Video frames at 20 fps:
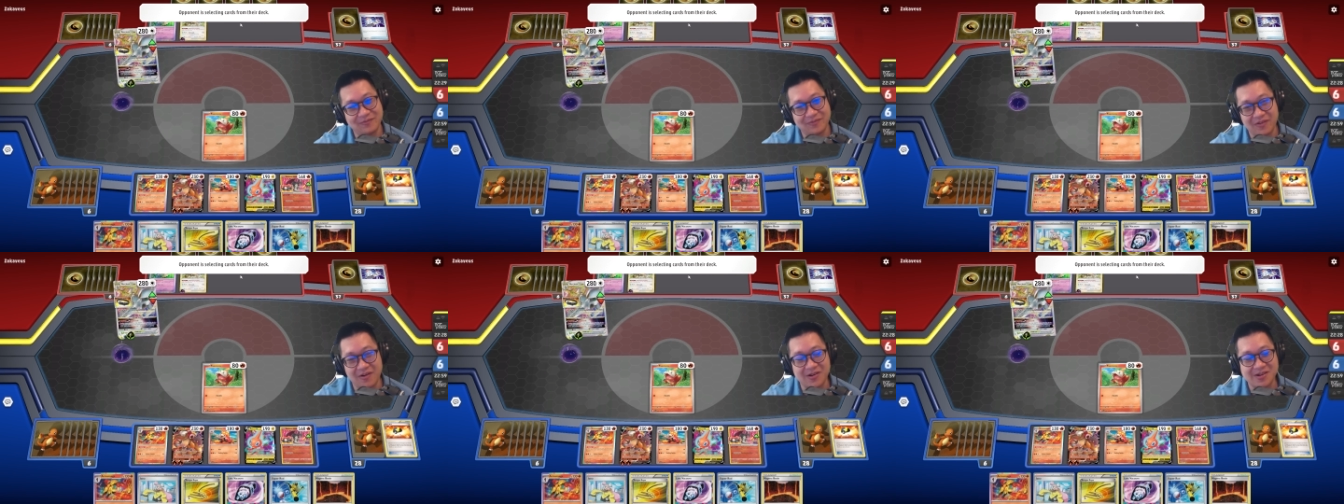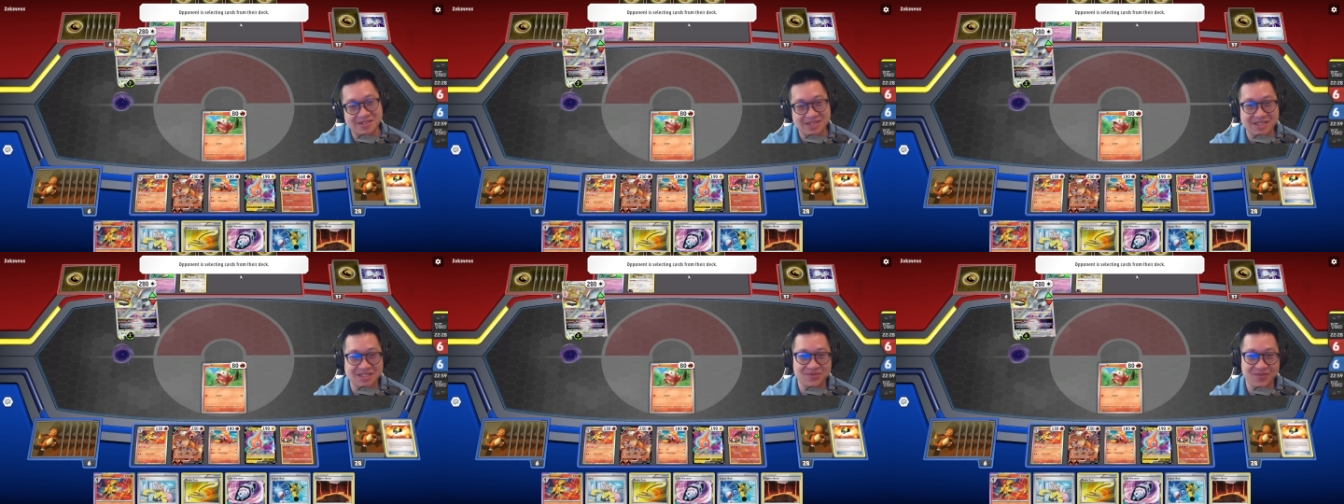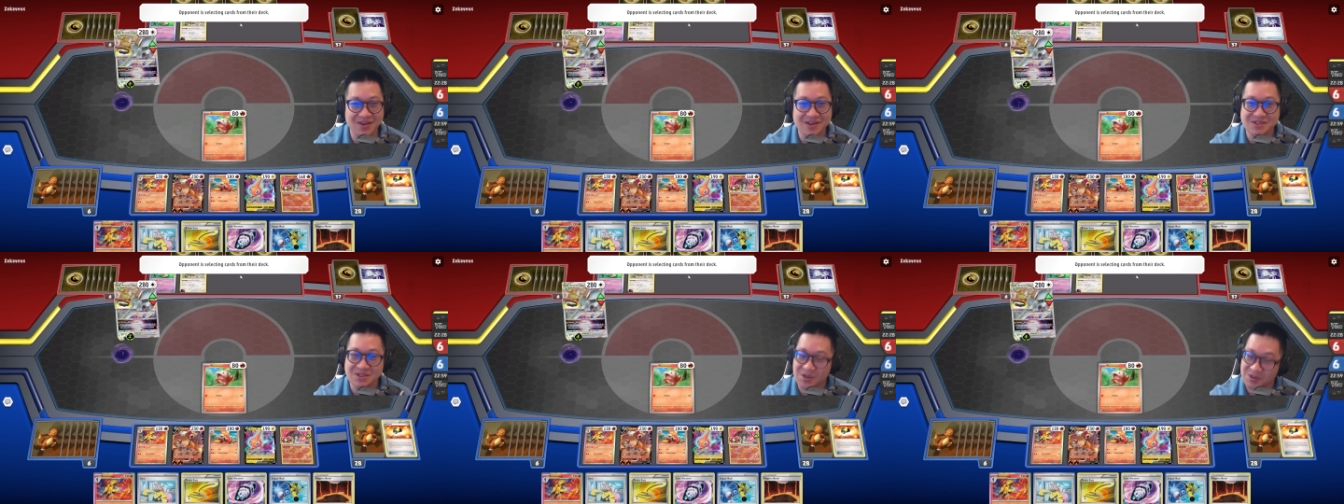Arceus
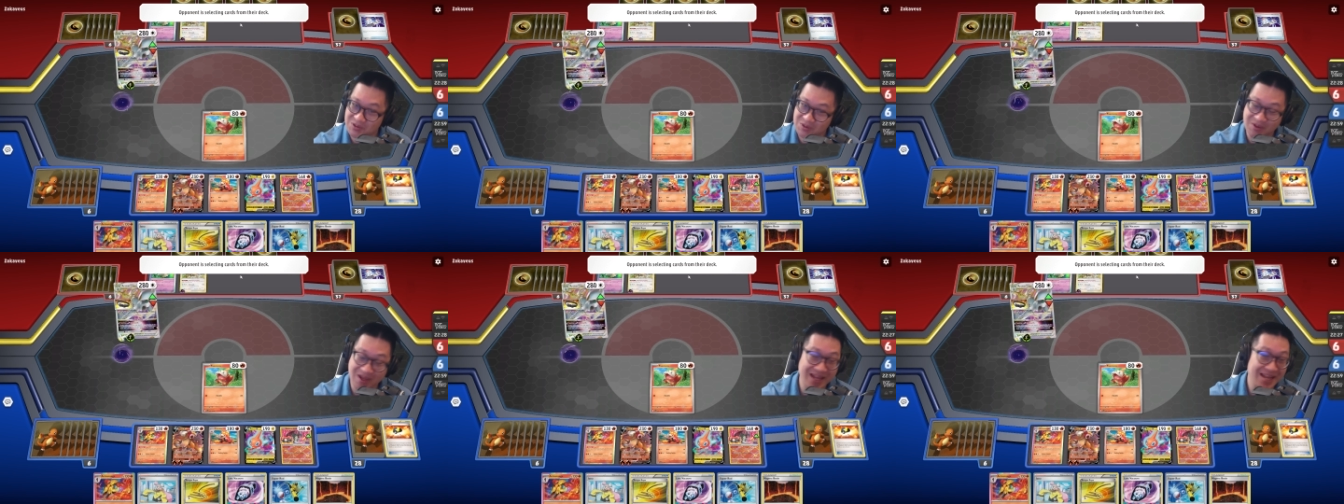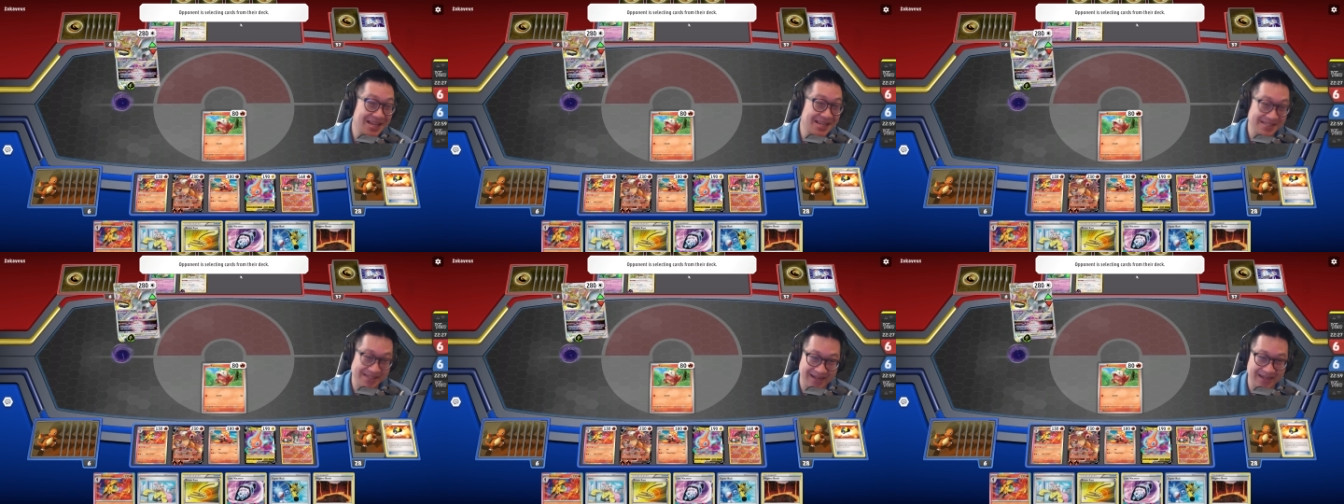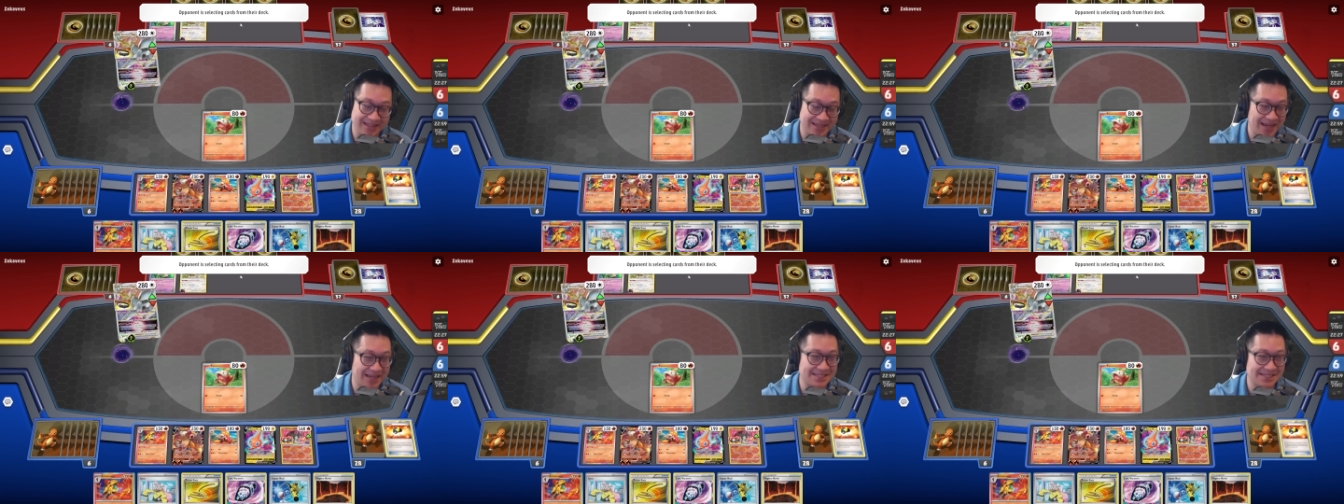V star so that is
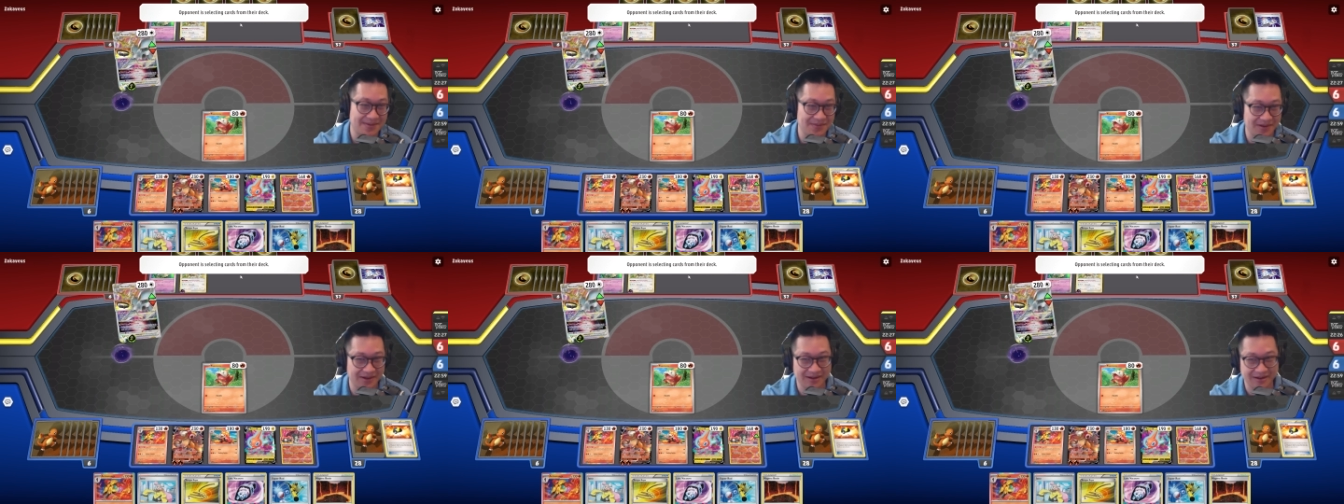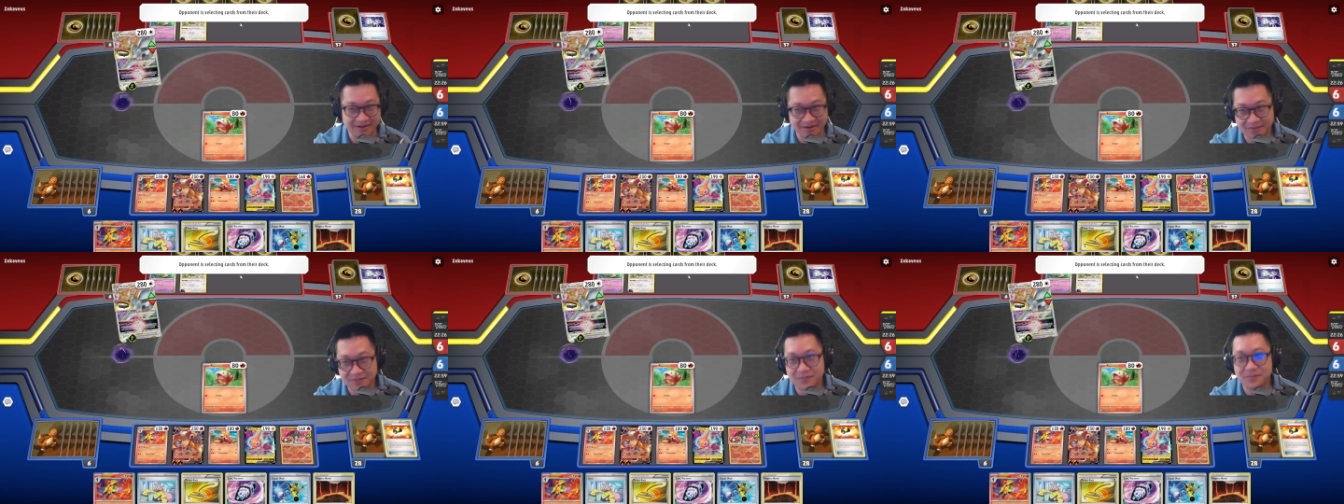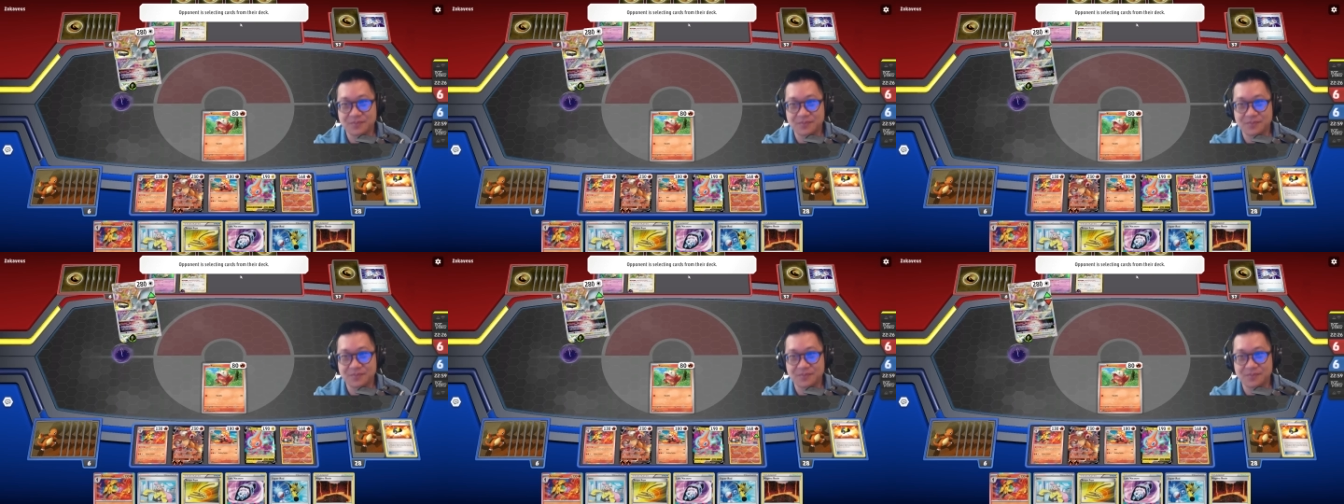gonna take something here.